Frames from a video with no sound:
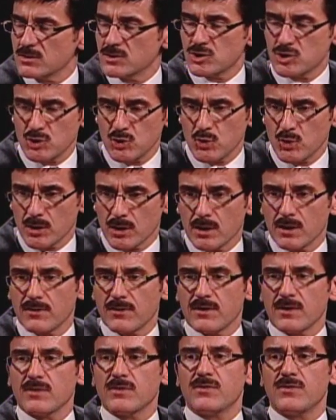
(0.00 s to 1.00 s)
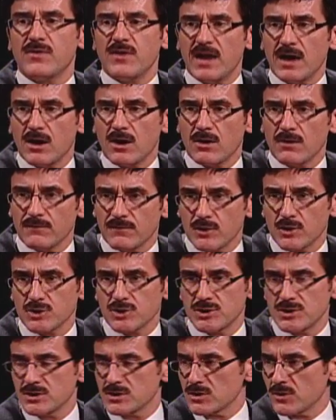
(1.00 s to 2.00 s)
sure that their
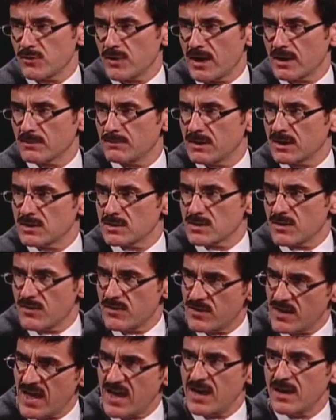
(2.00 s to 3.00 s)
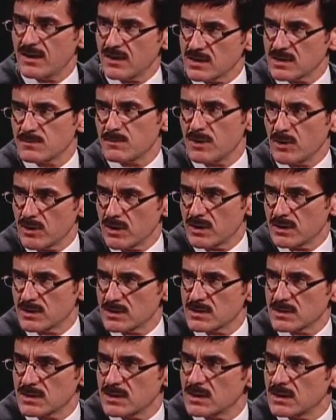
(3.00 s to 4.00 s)
version is correct because they
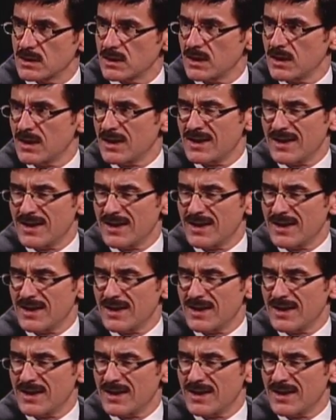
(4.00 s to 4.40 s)
experienced it.